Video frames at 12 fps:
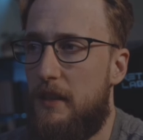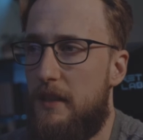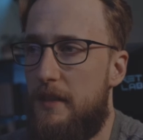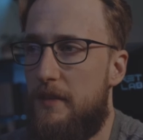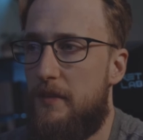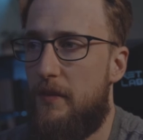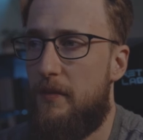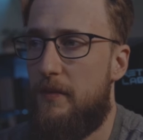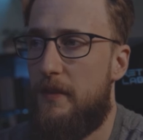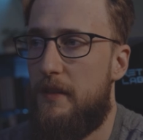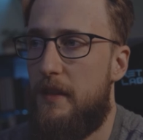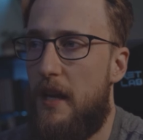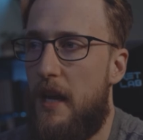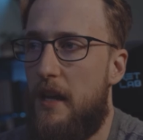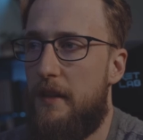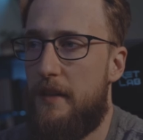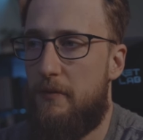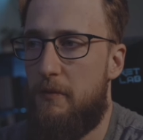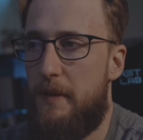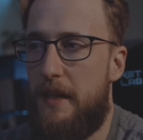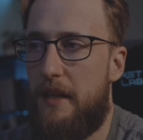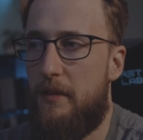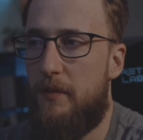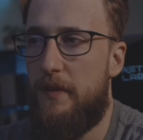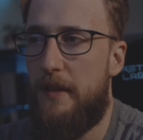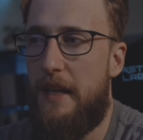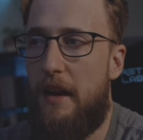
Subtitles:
is so that this will be the angle that the